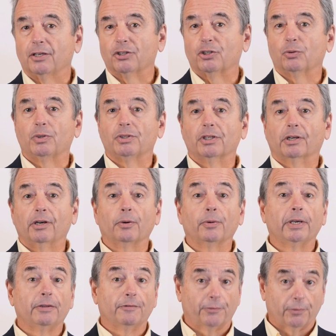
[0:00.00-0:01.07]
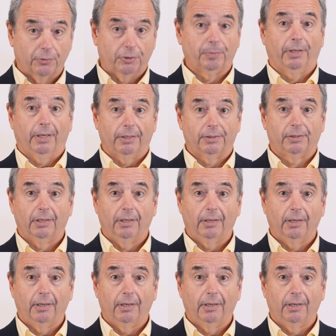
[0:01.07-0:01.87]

issue is occurring in the first place.